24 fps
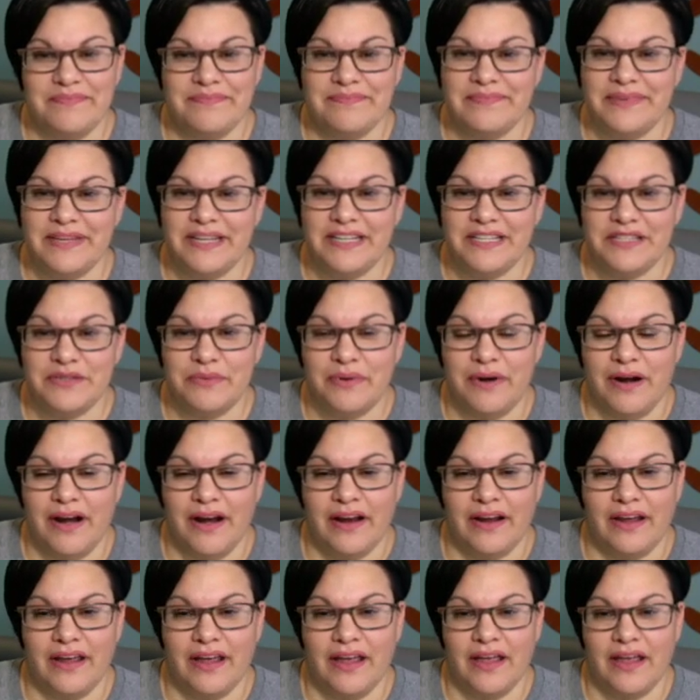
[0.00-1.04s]
It is
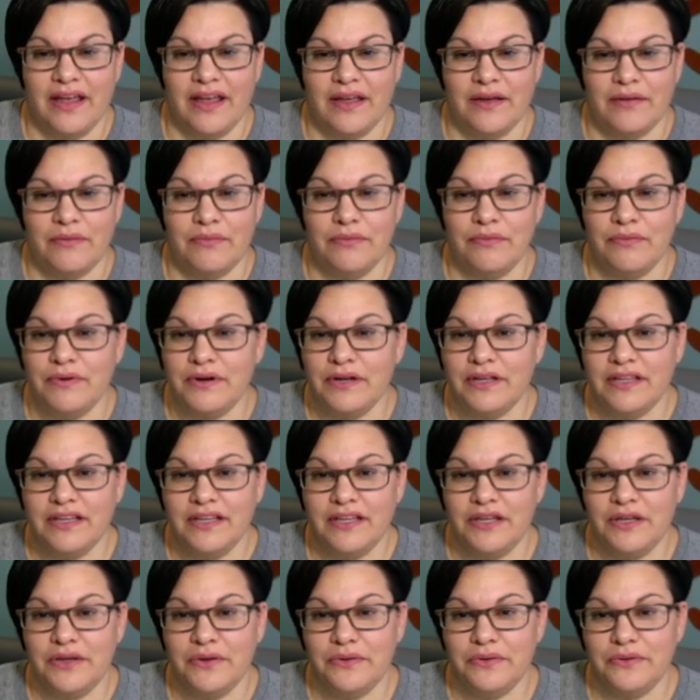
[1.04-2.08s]
wearing a really
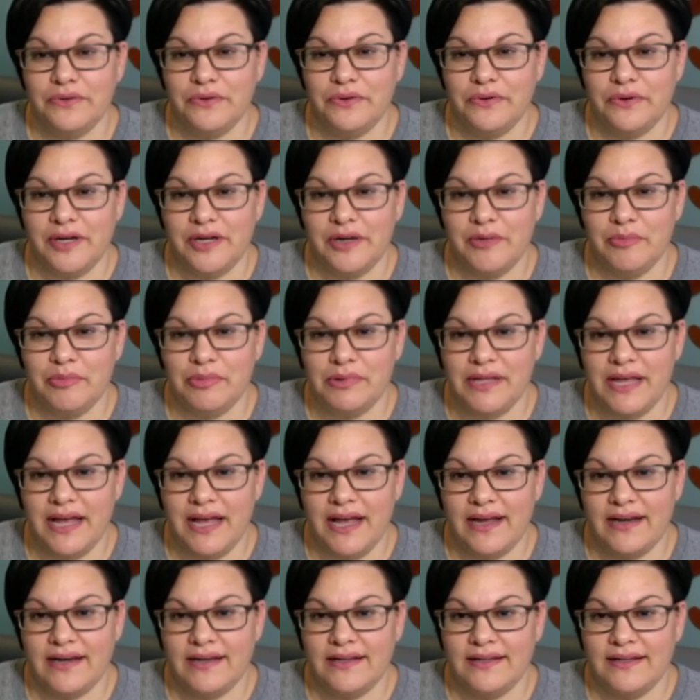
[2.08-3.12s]
cute green
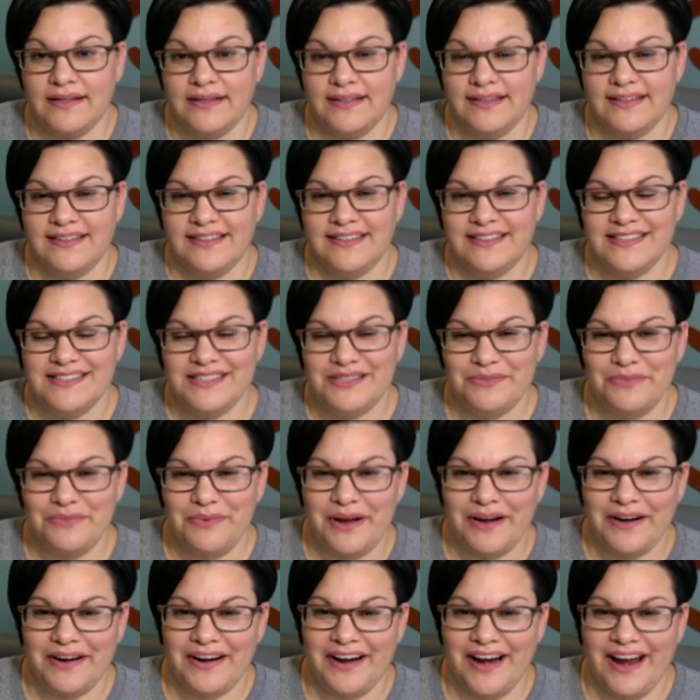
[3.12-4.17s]
plaid
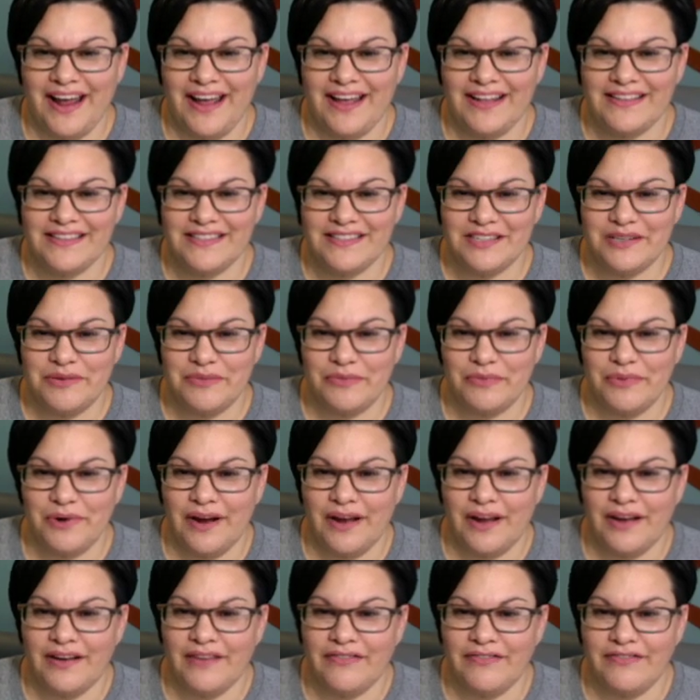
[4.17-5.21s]
sweater and some
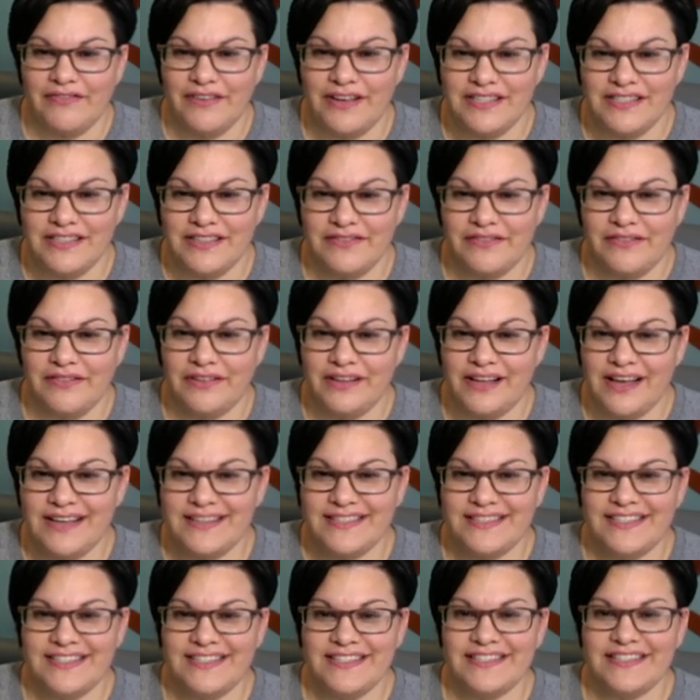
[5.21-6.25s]
red festive
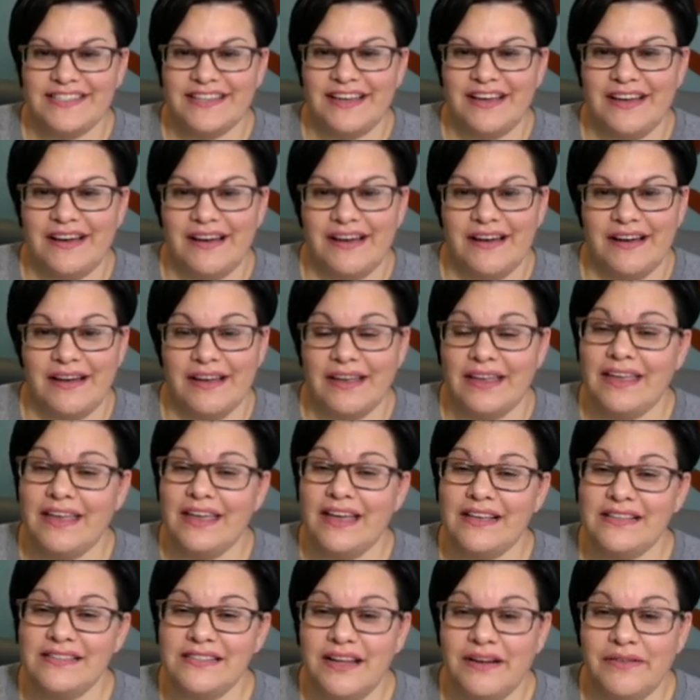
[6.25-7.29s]
glasses. He
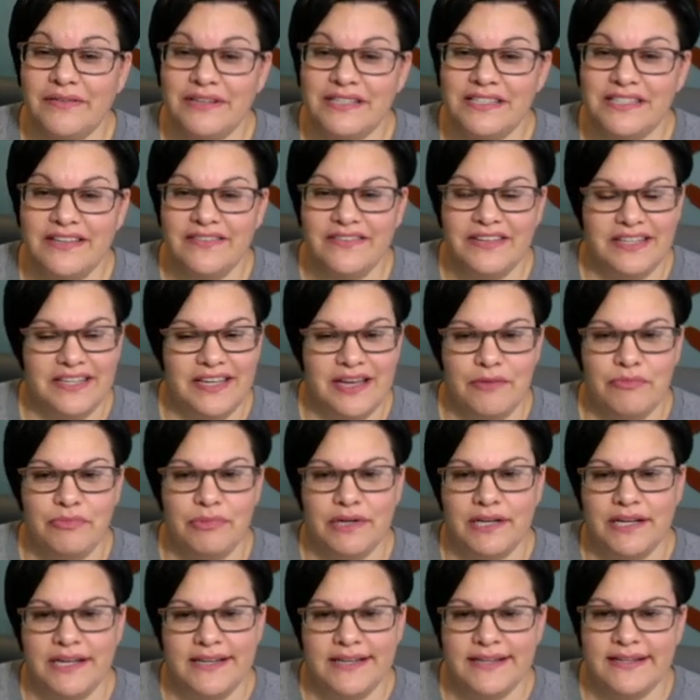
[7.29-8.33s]
has not received it yet, but
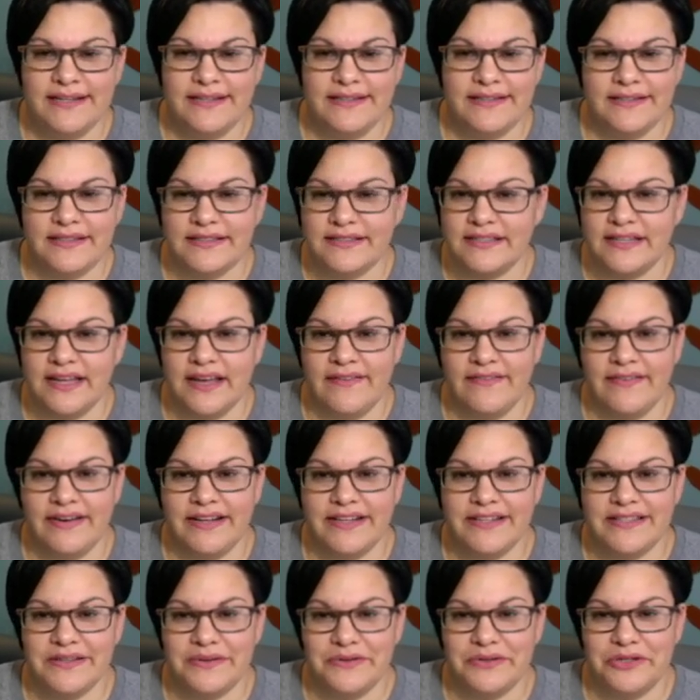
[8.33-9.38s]
he doesn't have any
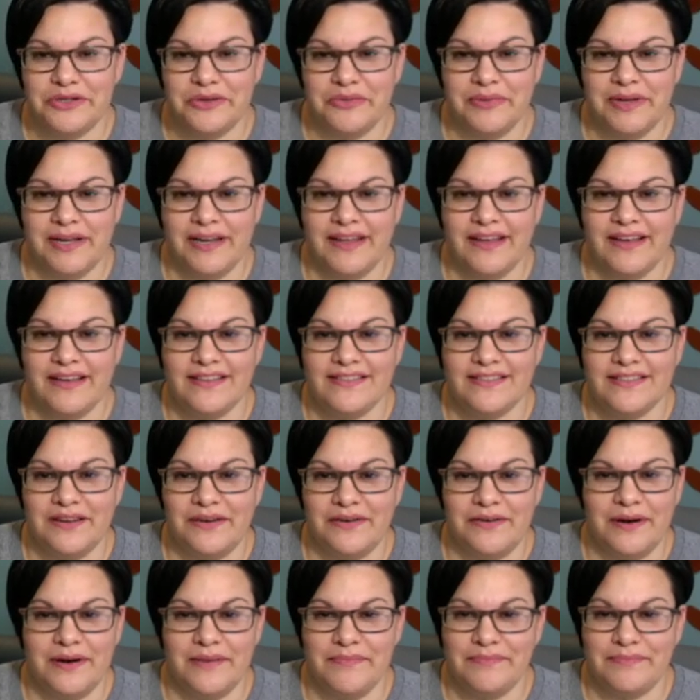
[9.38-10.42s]
social media,
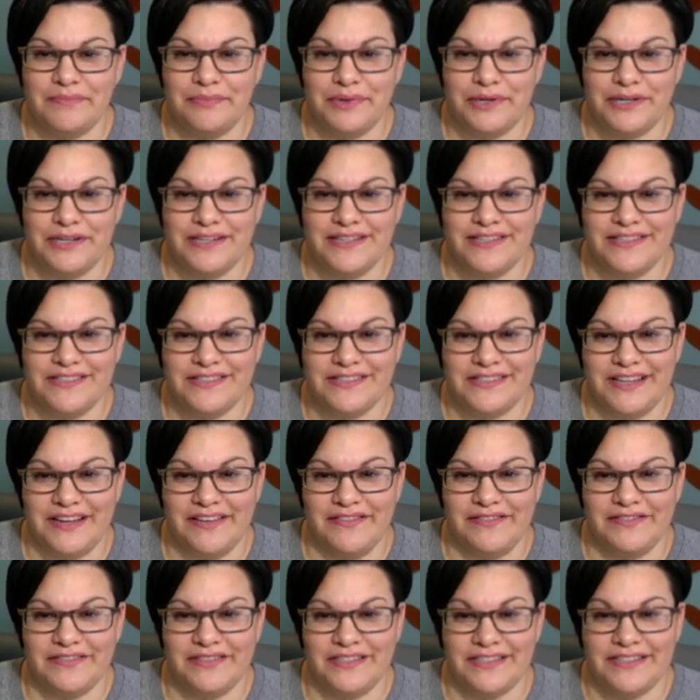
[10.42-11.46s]
so I'm pretty safe
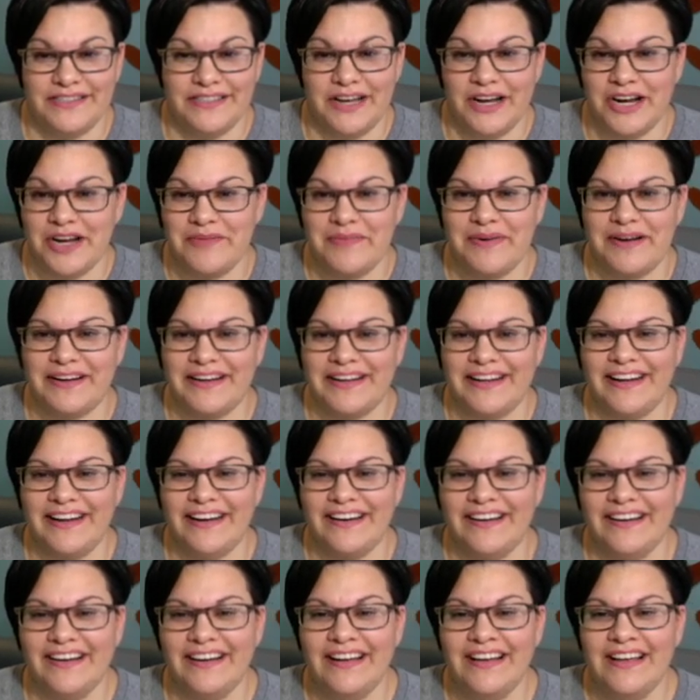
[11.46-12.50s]
to talk about it
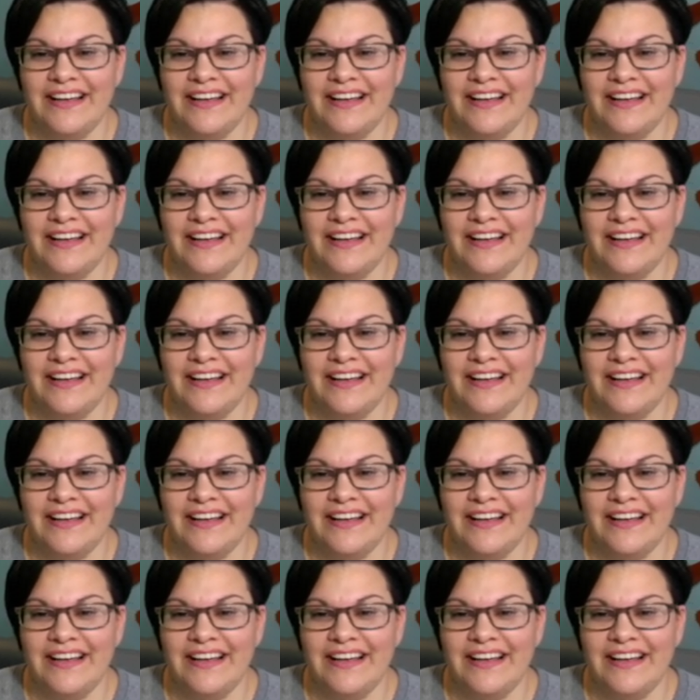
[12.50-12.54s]
here.